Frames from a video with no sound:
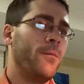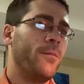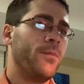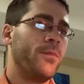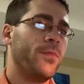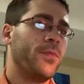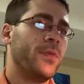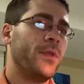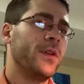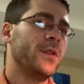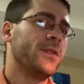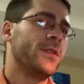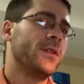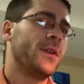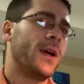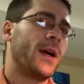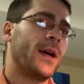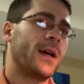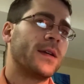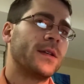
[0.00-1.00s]
This
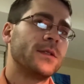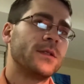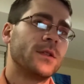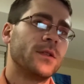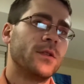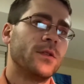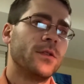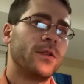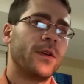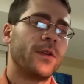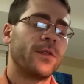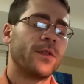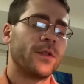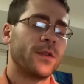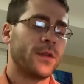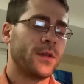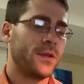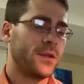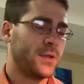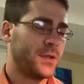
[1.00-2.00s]
anCnoc is a little
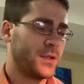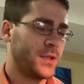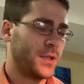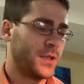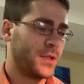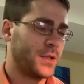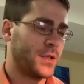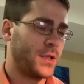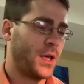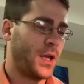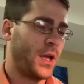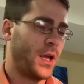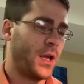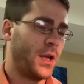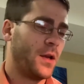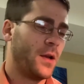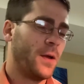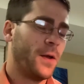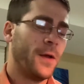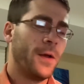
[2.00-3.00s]
different than the
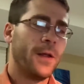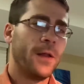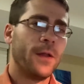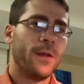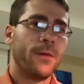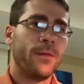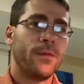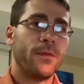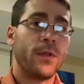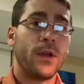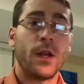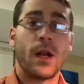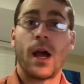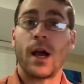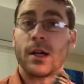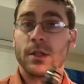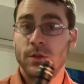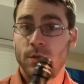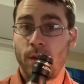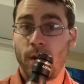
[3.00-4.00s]
16. The
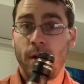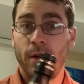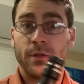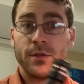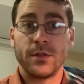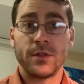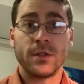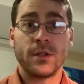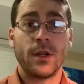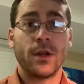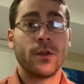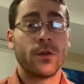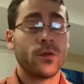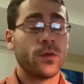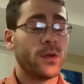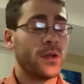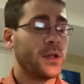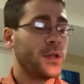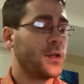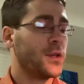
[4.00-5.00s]
anCnoc 12 is another
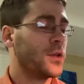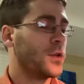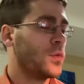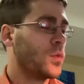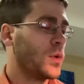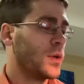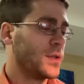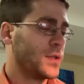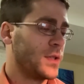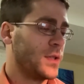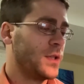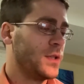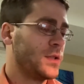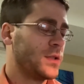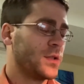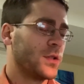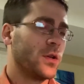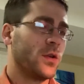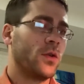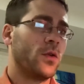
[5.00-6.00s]
really good whiskey.
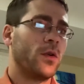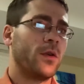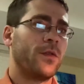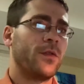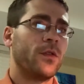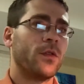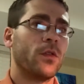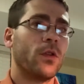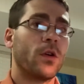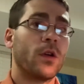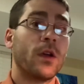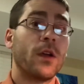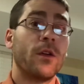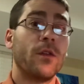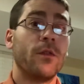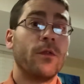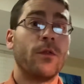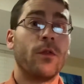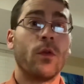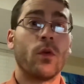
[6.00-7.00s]
So if you're
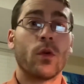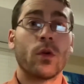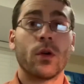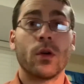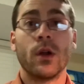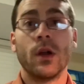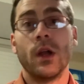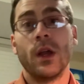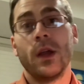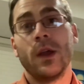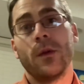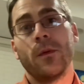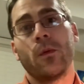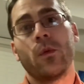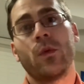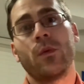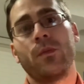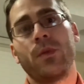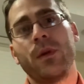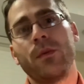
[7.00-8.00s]
looking for,
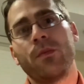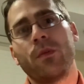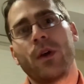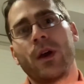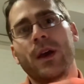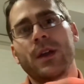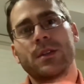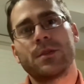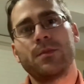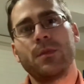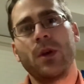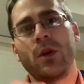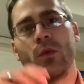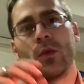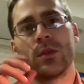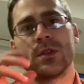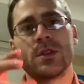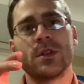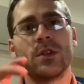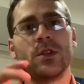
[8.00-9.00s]
when people ask me
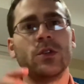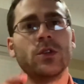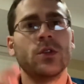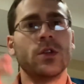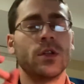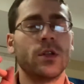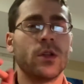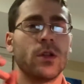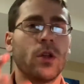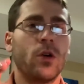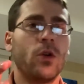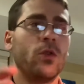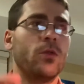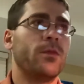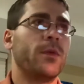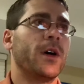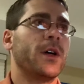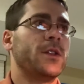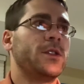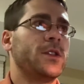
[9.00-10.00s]
what's a good low
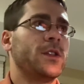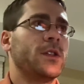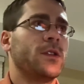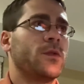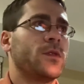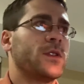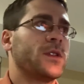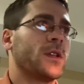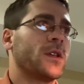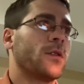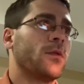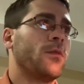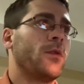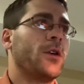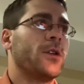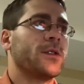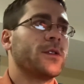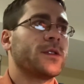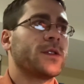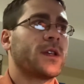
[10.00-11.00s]
budget single
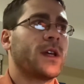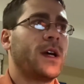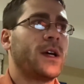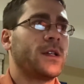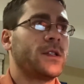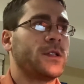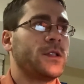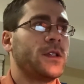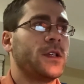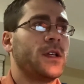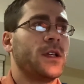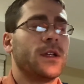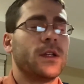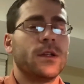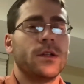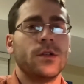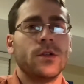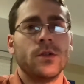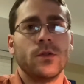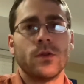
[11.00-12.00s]
malt Scotch to get
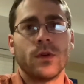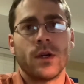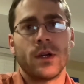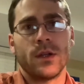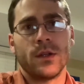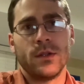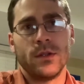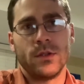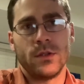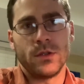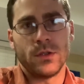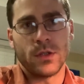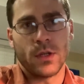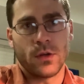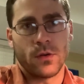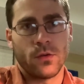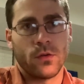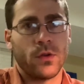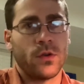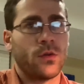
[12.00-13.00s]
into, I
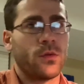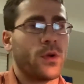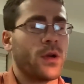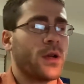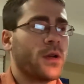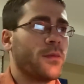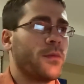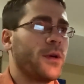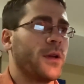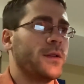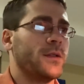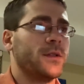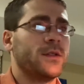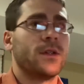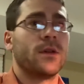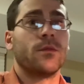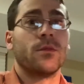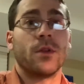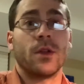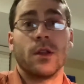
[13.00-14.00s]
generally recommend
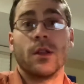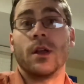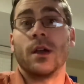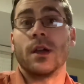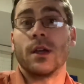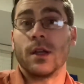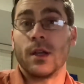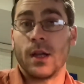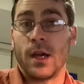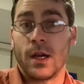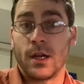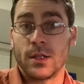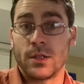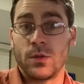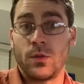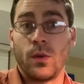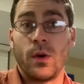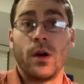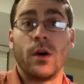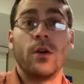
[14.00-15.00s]
something like anCnoc
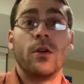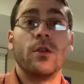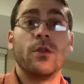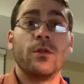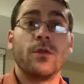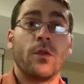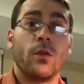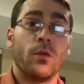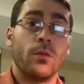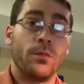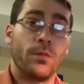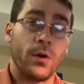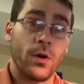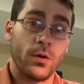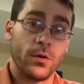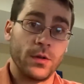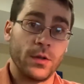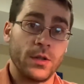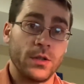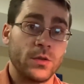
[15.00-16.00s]
12, Old
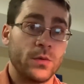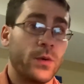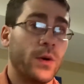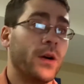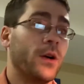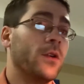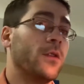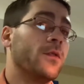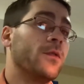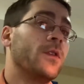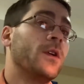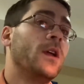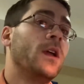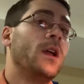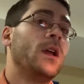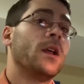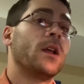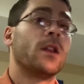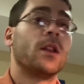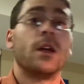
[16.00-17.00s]
Pulteney 12,
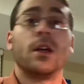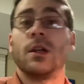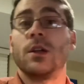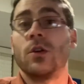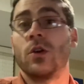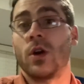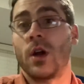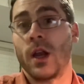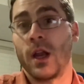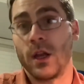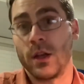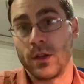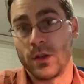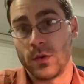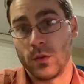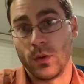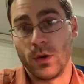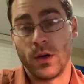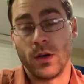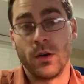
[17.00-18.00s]
Glen Grant
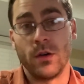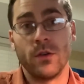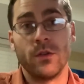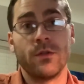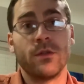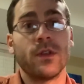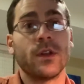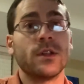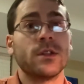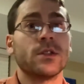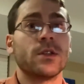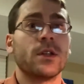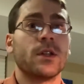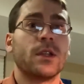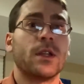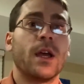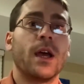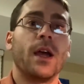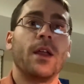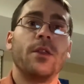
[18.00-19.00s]
12, things like
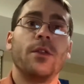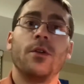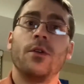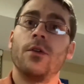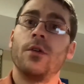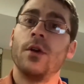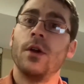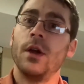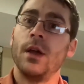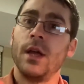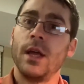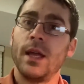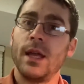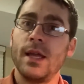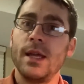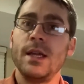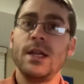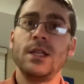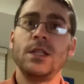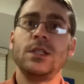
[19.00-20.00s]
that. They're
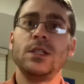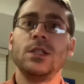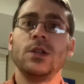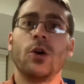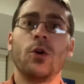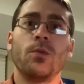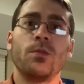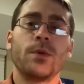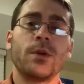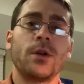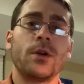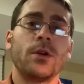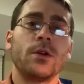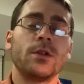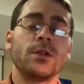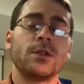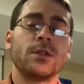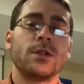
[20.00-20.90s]
easy openers.